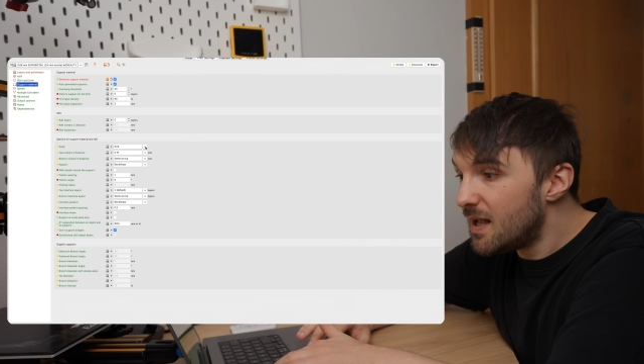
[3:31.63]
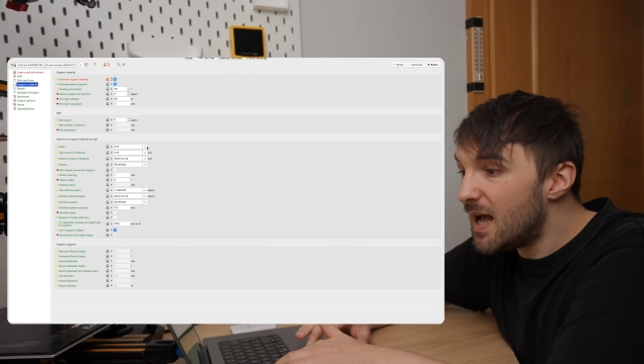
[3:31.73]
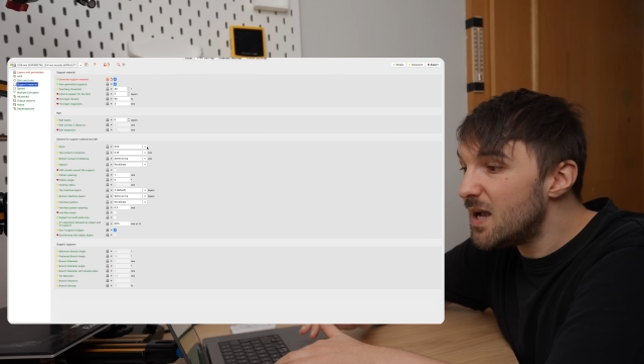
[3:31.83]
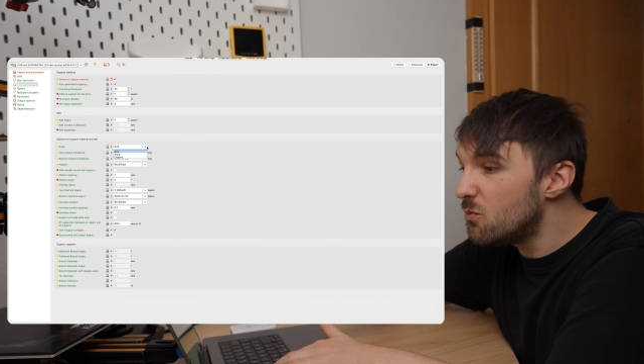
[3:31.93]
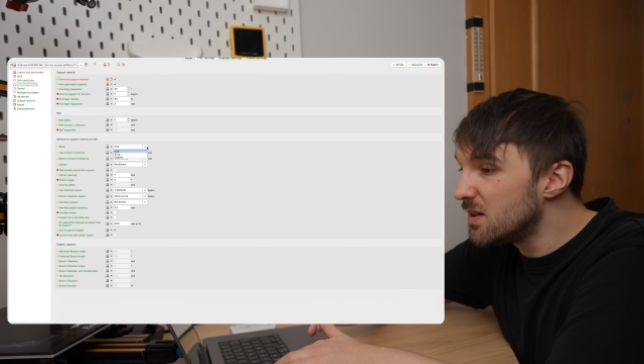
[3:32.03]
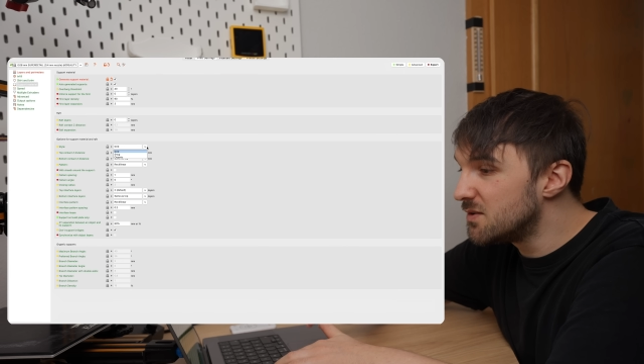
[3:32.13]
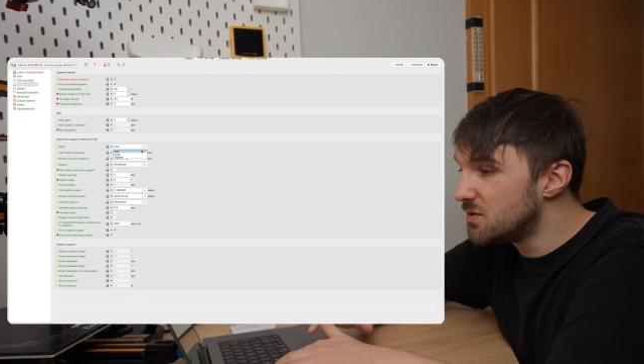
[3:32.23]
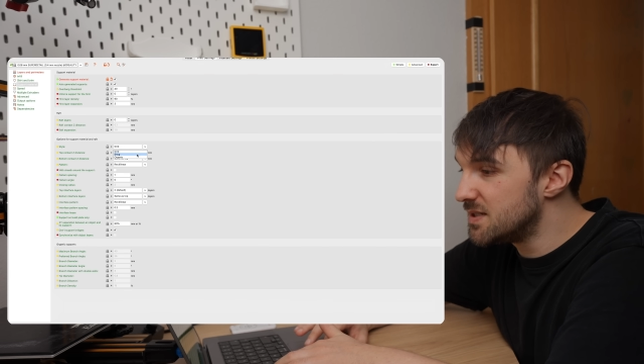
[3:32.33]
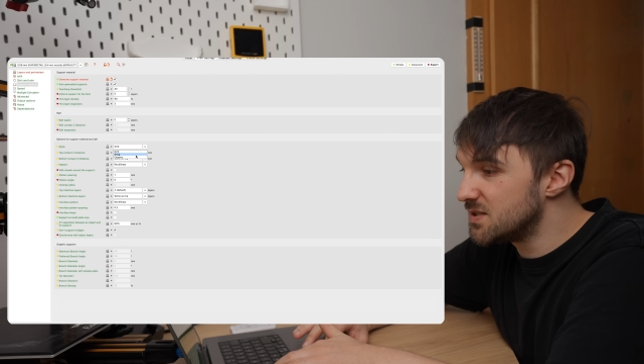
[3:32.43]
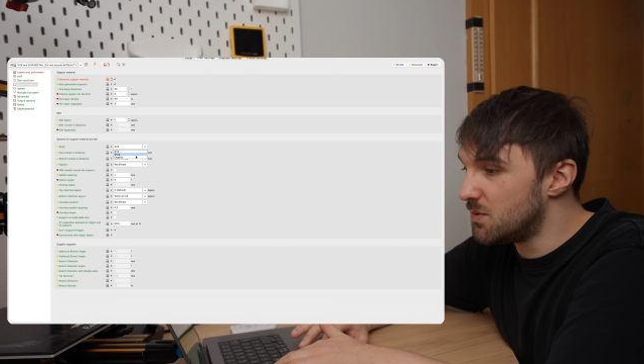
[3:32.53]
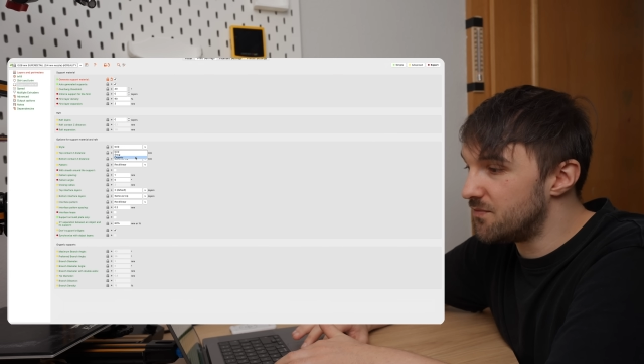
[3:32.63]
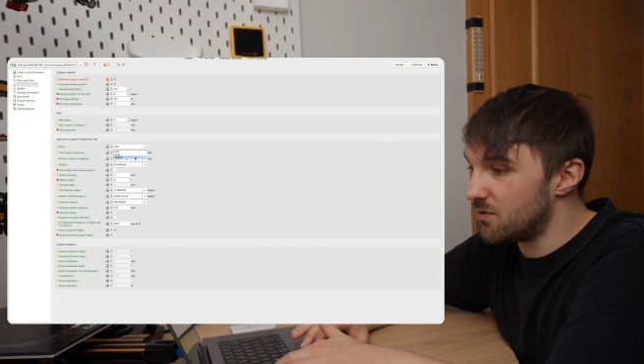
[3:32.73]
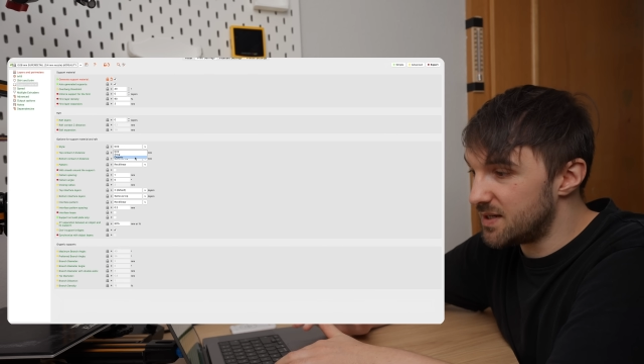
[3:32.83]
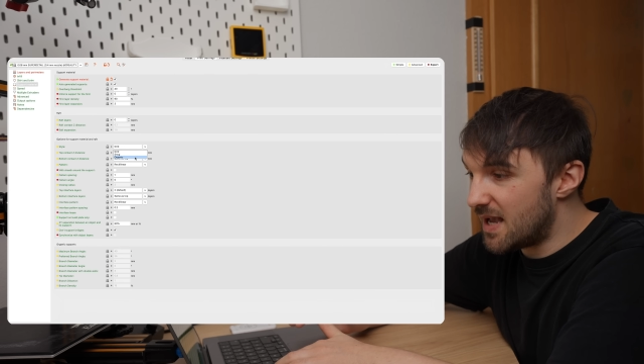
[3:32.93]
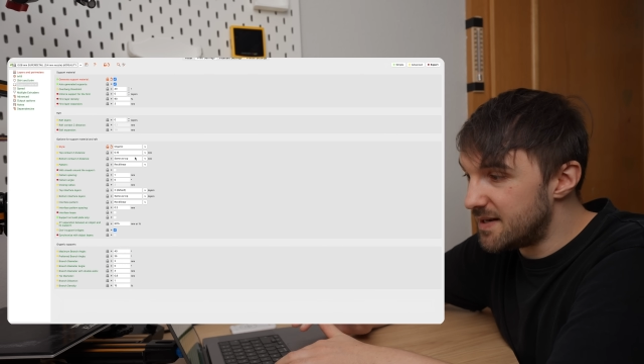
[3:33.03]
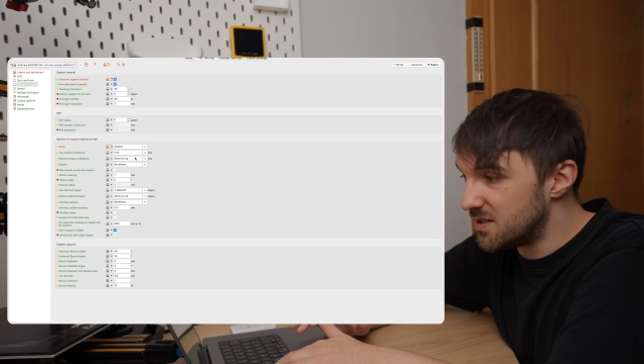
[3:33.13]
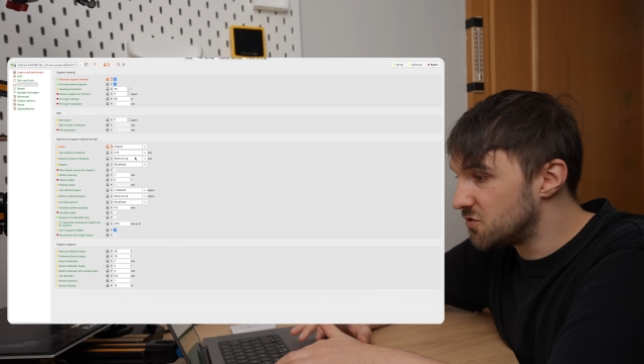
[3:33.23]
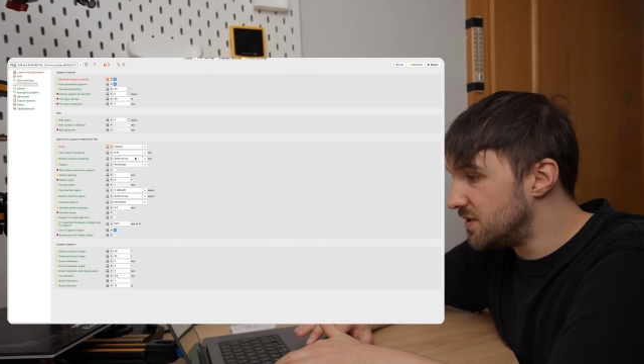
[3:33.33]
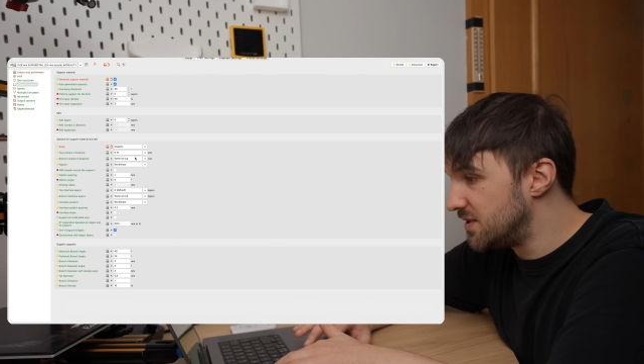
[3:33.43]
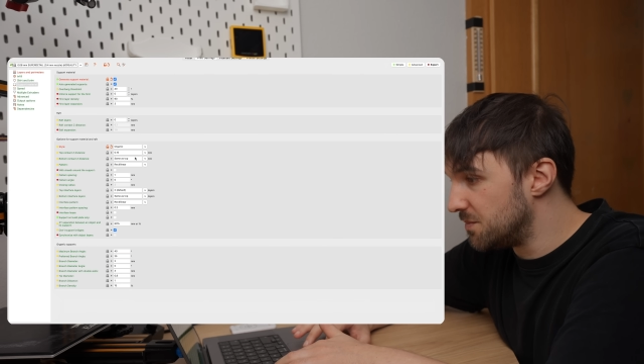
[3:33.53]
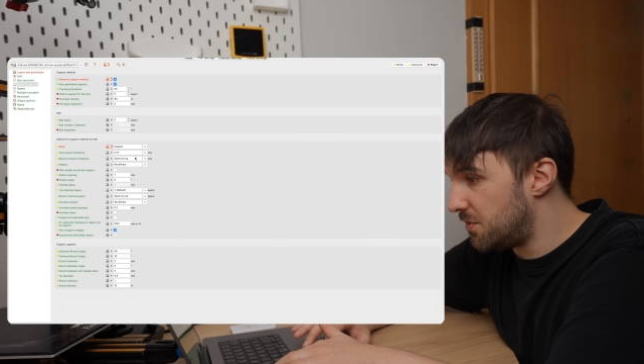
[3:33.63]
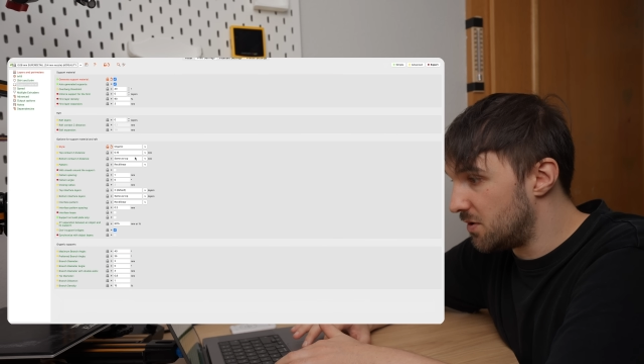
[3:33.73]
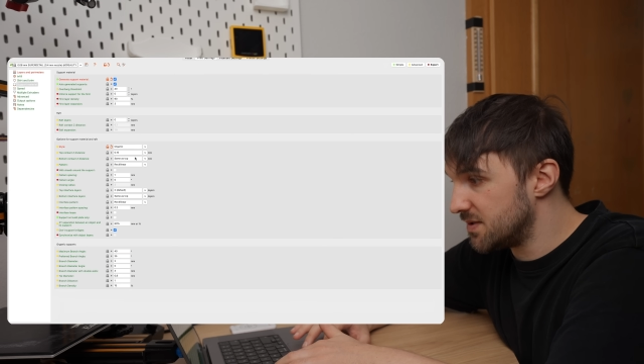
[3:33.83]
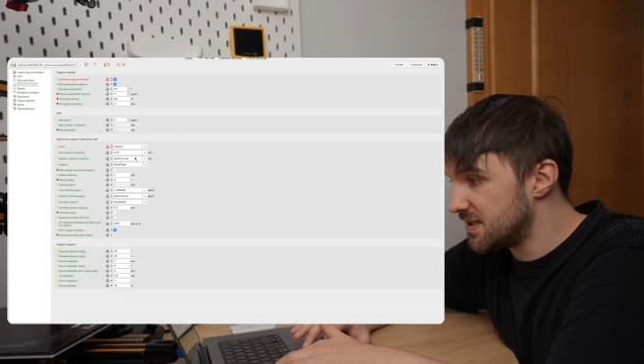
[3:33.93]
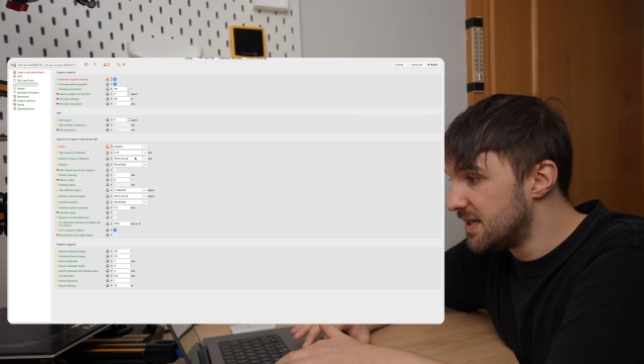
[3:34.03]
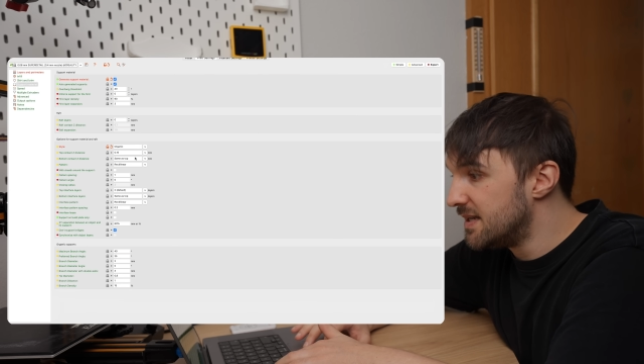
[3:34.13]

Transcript: I will do this with organic tree supports,